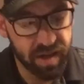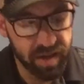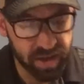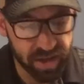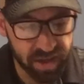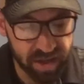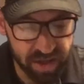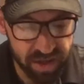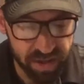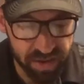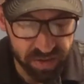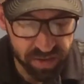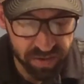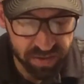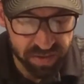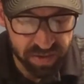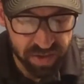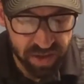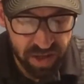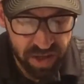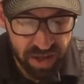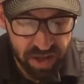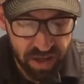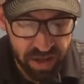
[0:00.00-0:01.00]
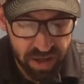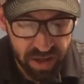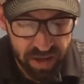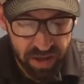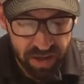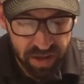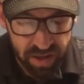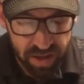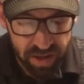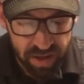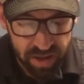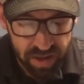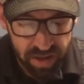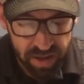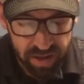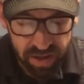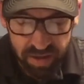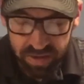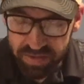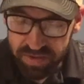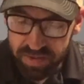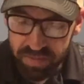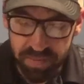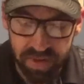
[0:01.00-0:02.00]
Here's
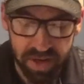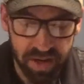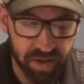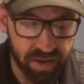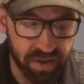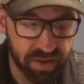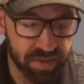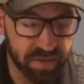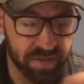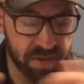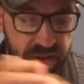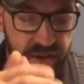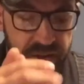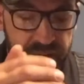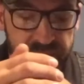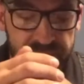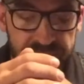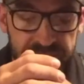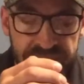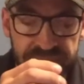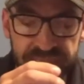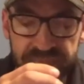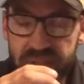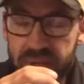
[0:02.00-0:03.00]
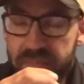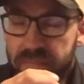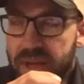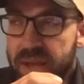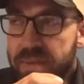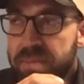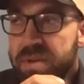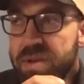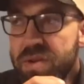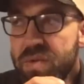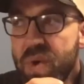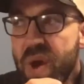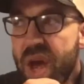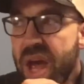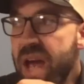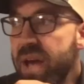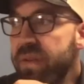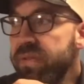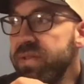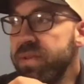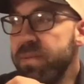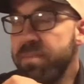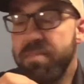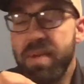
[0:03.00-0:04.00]
some areas. Maybe you have
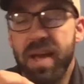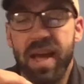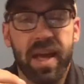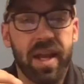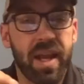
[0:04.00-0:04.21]
some bad